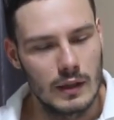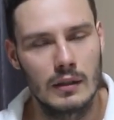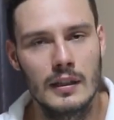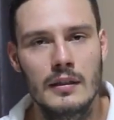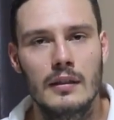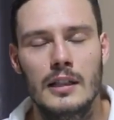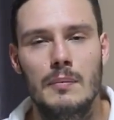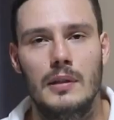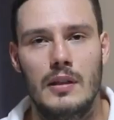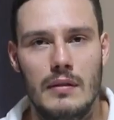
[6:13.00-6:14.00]
click the
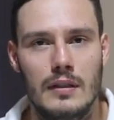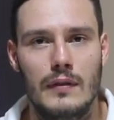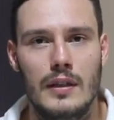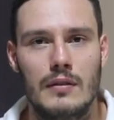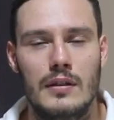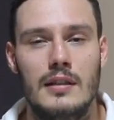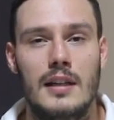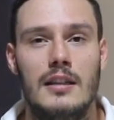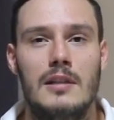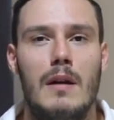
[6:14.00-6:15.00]
link below this video. It's going to
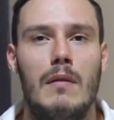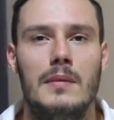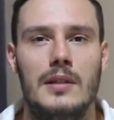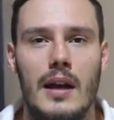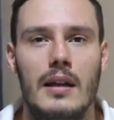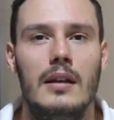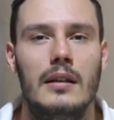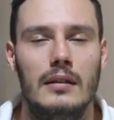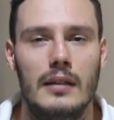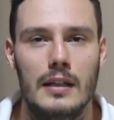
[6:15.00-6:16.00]
take you to my website,
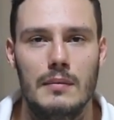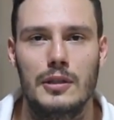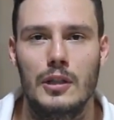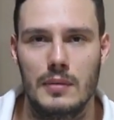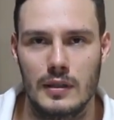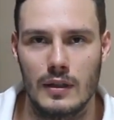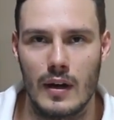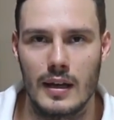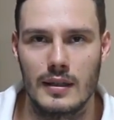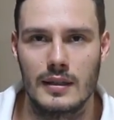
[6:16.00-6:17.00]
Liam Stops
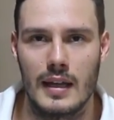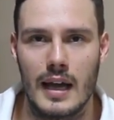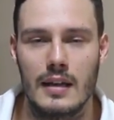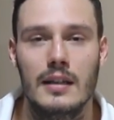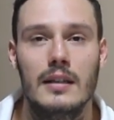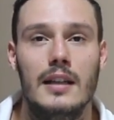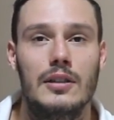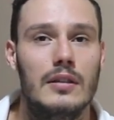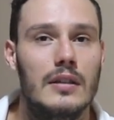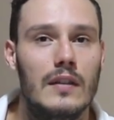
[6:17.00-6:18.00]
Tinnitus, and it's
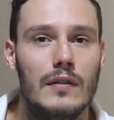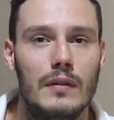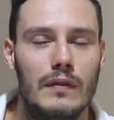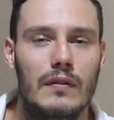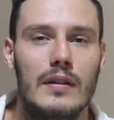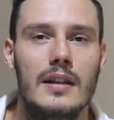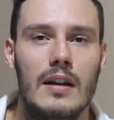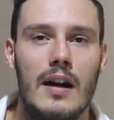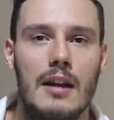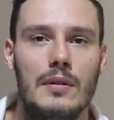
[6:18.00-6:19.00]
going to give you a free
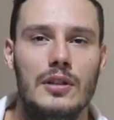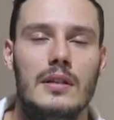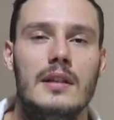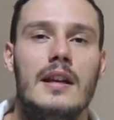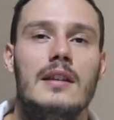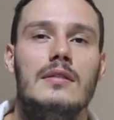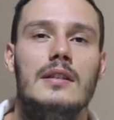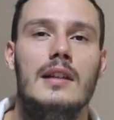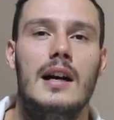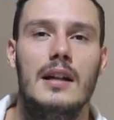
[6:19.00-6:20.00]
guide which is going to get you
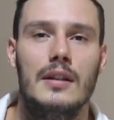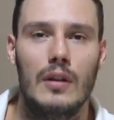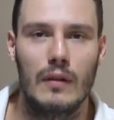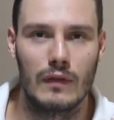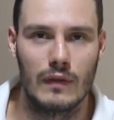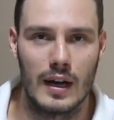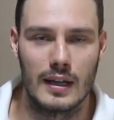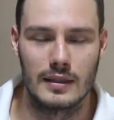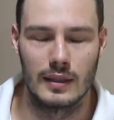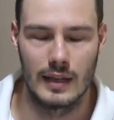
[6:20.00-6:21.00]
started on
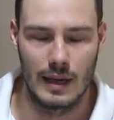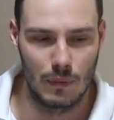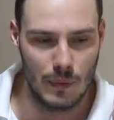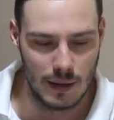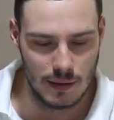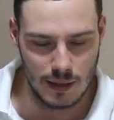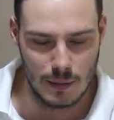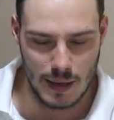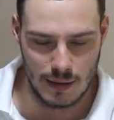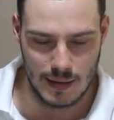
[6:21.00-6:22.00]
fasting. Now, one thing
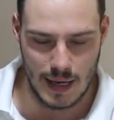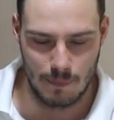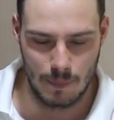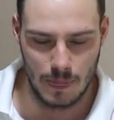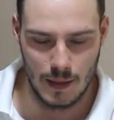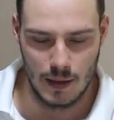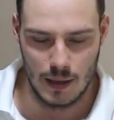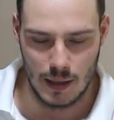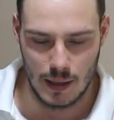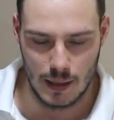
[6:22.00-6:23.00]
about that,
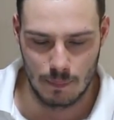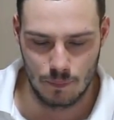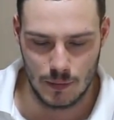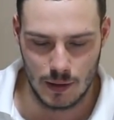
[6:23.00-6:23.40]
um,